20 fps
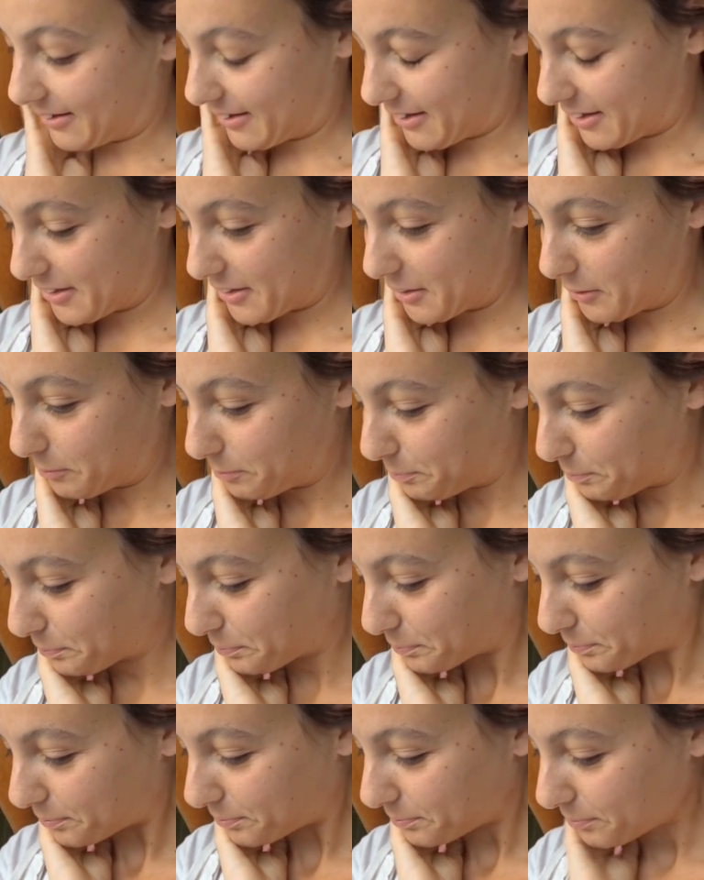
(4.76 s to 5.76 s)
gosh.
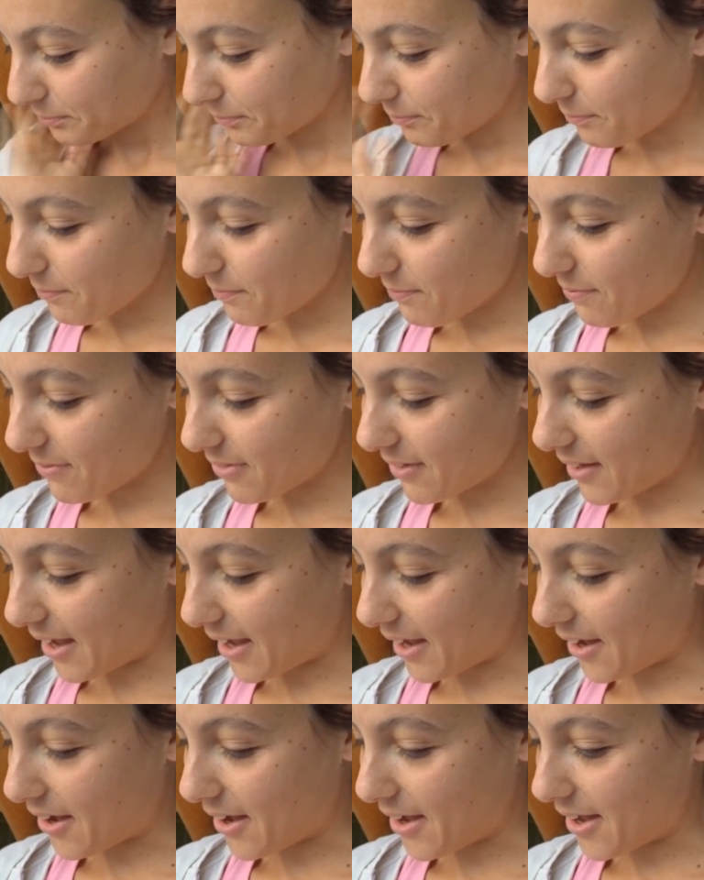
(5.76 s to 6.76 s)

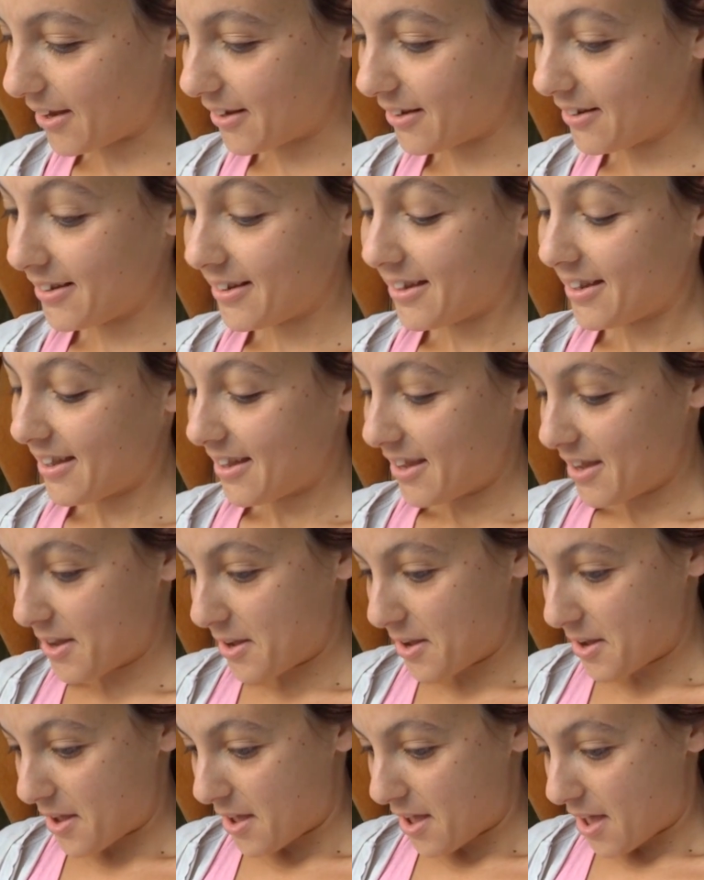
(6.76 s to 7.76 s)
I got
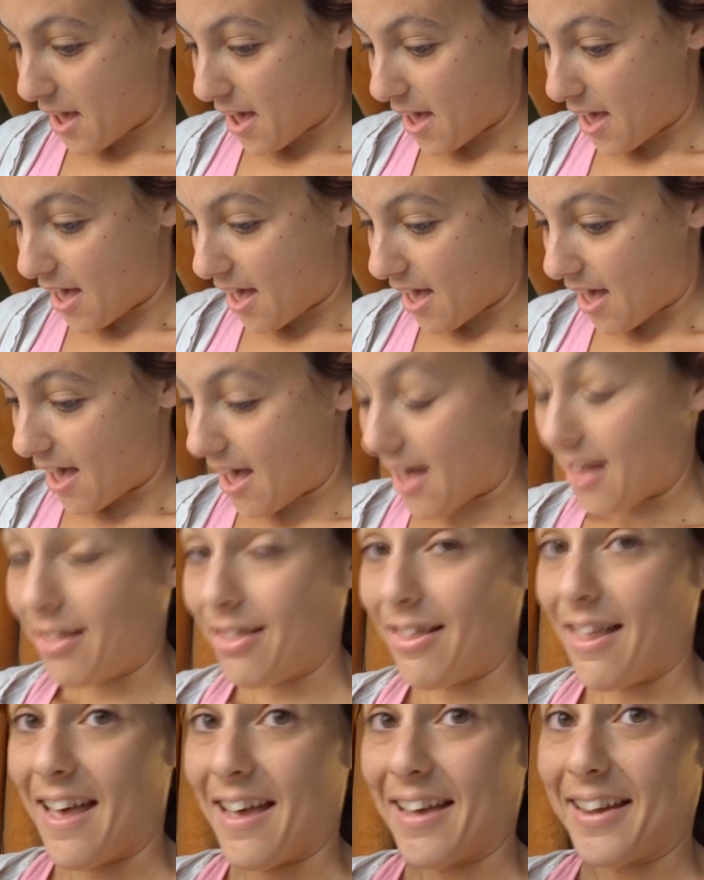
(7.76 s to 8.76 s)
a
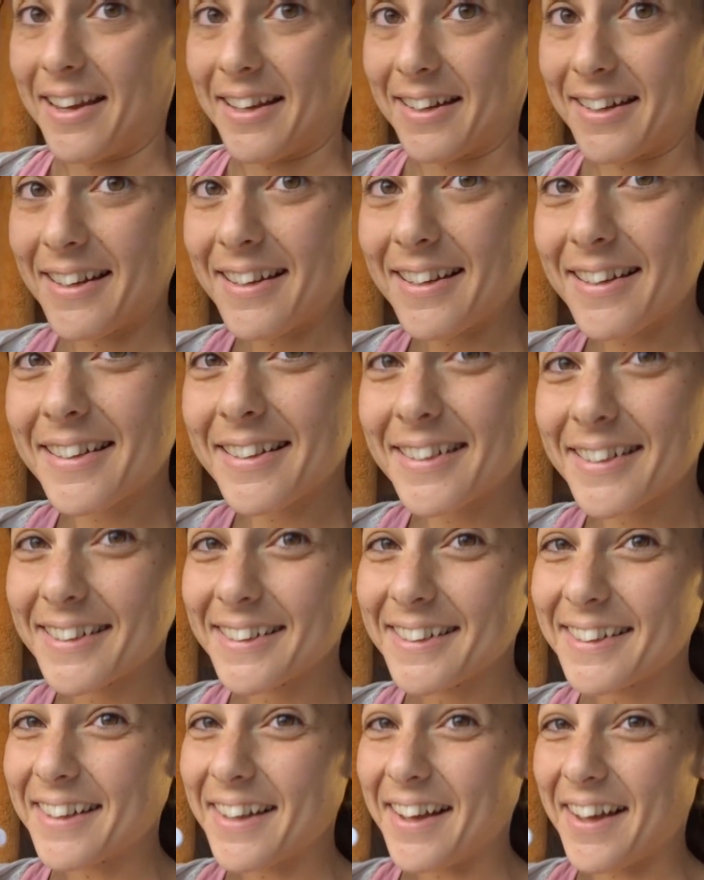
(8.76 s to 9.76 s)
line
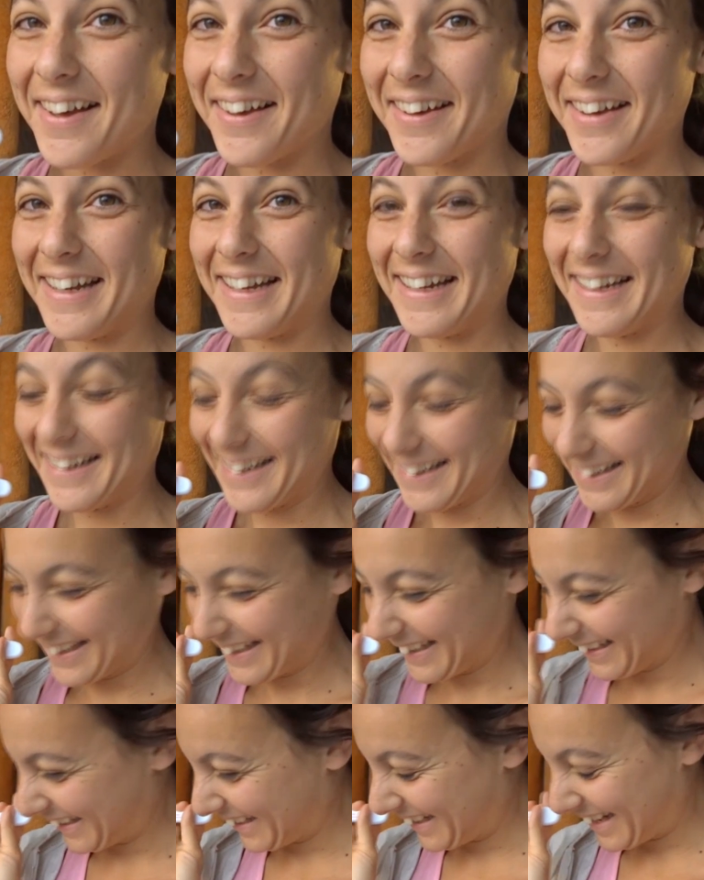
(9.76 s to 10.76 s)
on
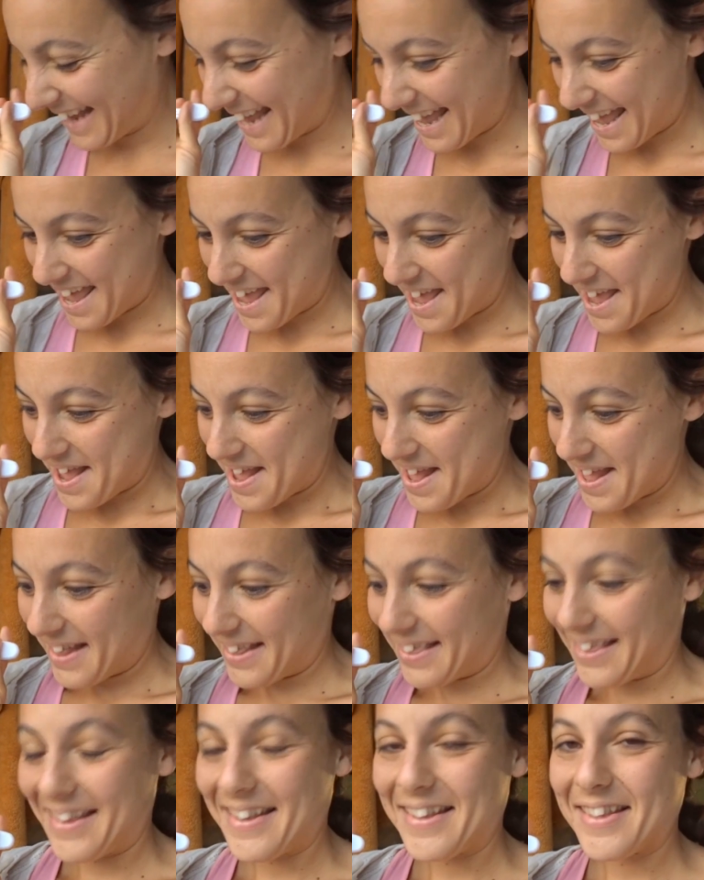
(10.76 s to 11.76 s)

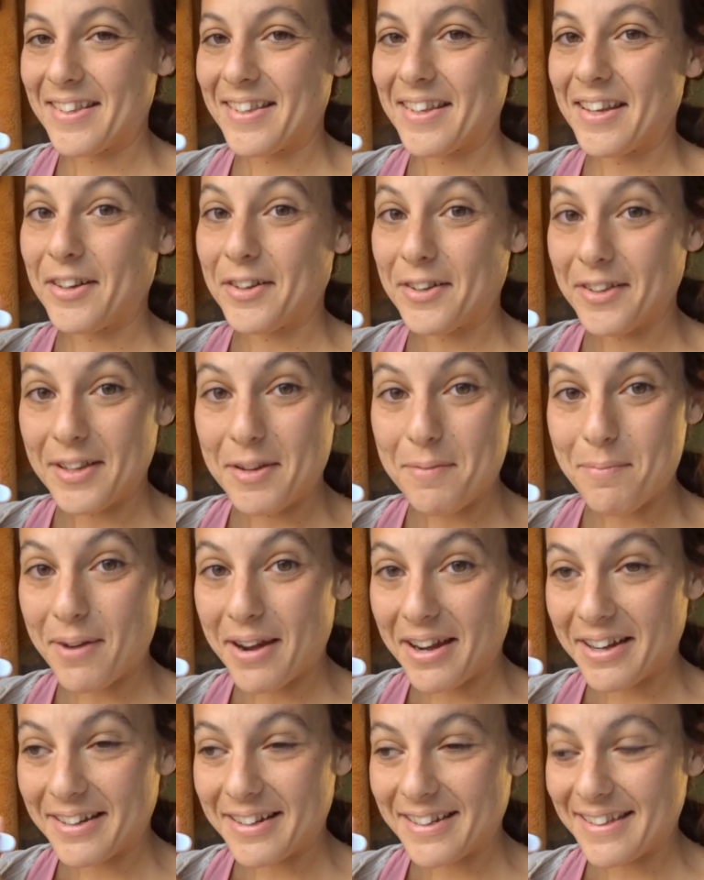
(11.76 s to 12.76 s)
this early
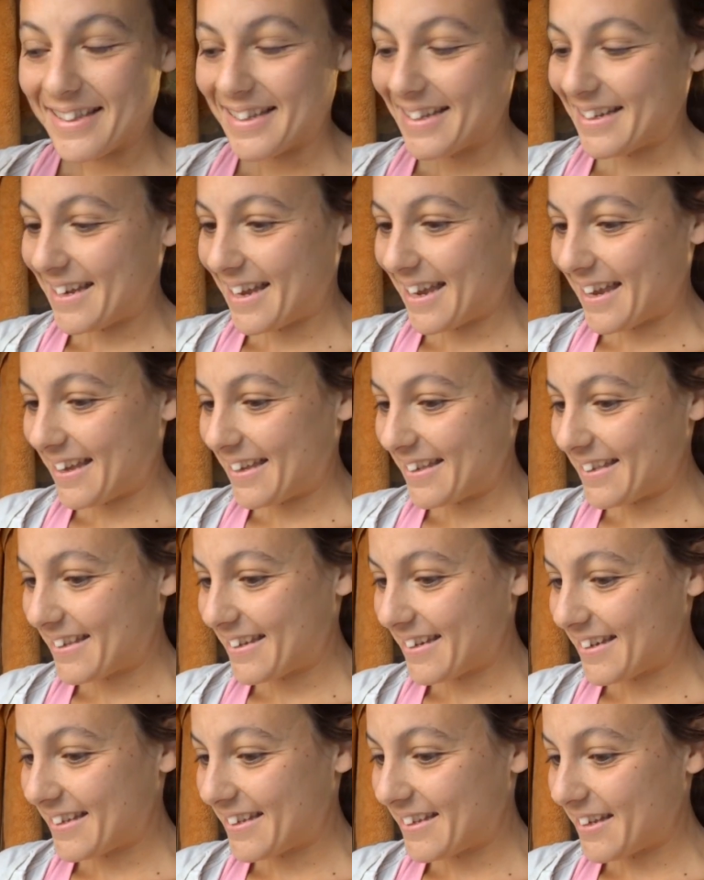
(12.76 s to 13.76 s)
pregnancy
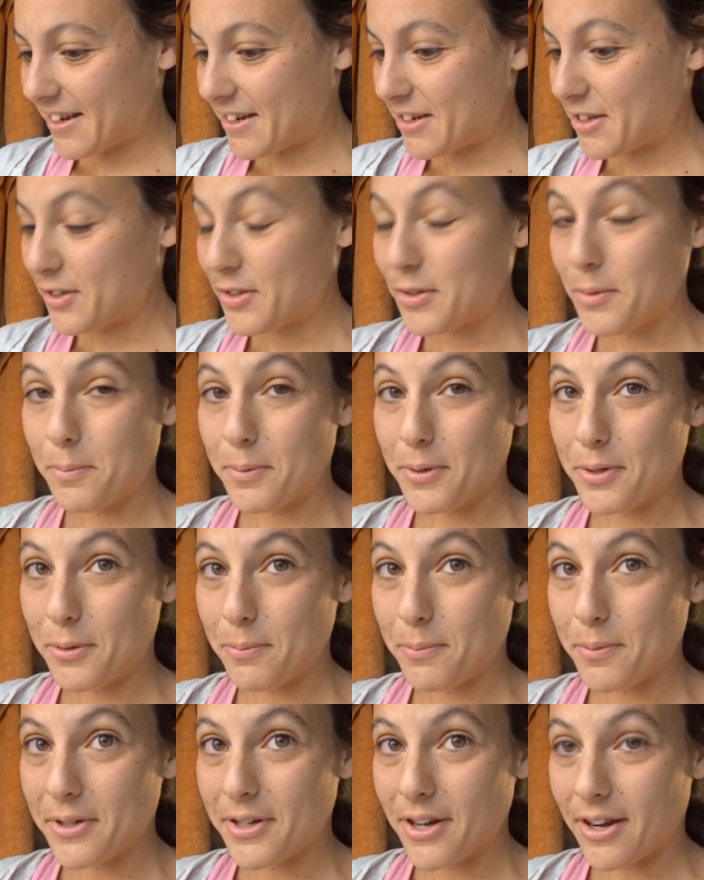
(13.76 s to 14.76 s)
test. It's not a super
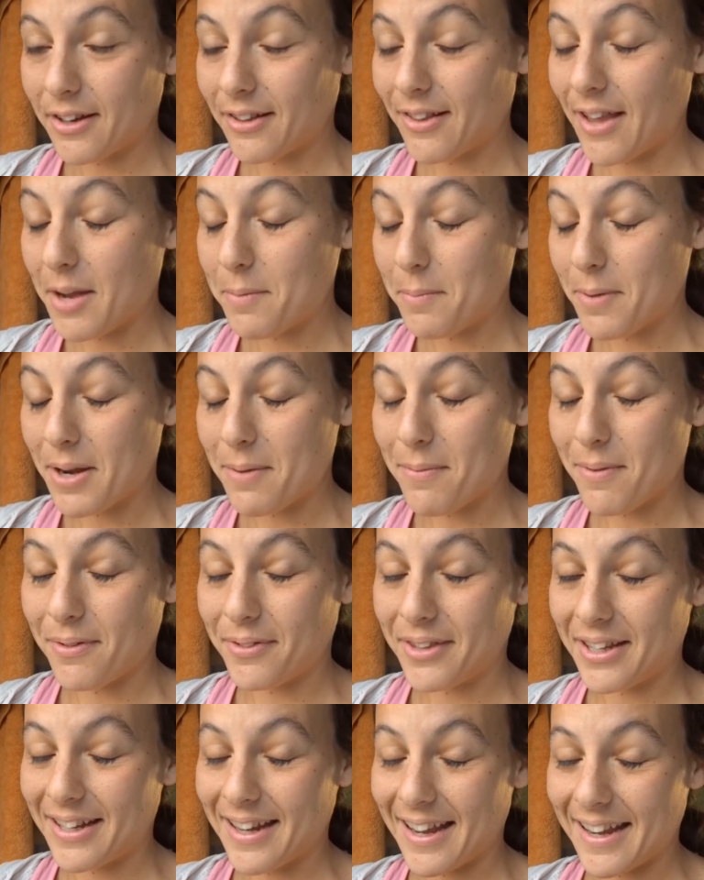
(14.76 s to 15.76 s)
duper dark line, but I'm
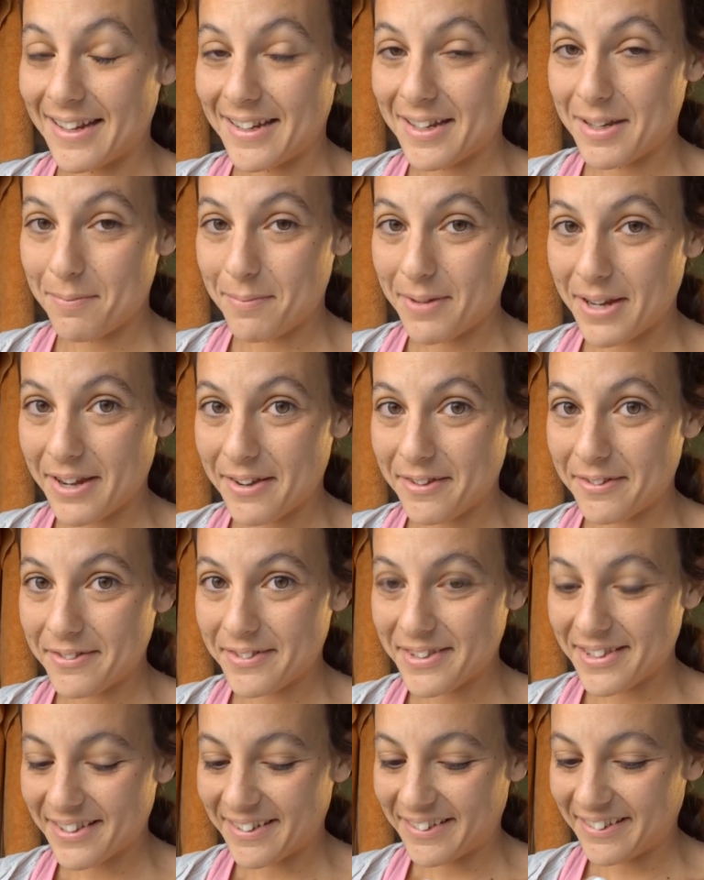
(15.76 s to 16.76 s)
only 9
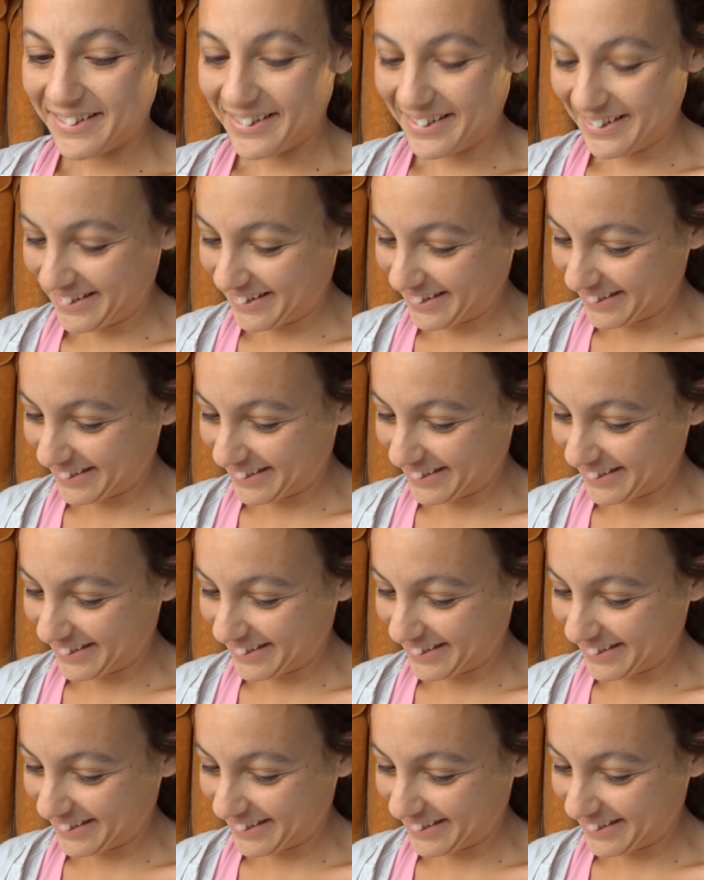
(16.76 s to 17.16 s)
DPO, so